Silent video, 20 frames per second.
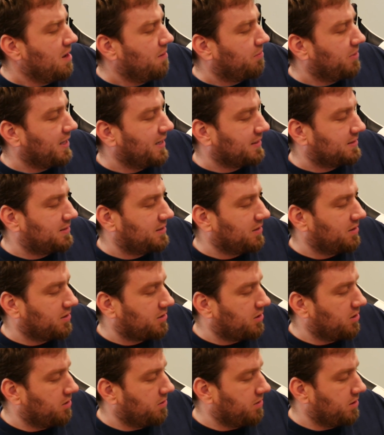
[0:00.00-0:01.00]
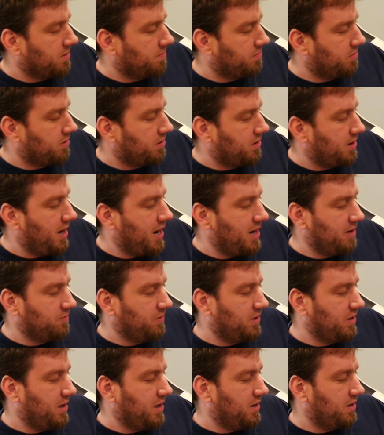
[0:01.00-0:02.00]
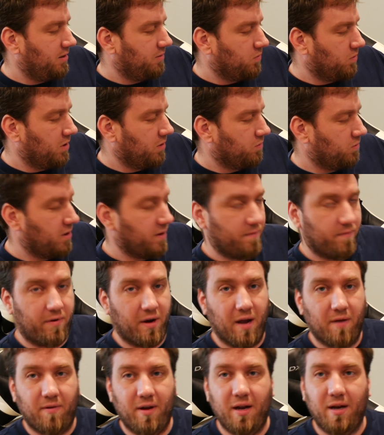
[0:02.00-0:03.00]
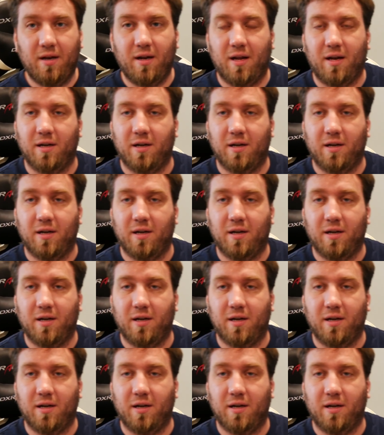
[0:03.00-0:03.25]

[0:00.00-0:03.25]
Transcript: black silicone number 81158,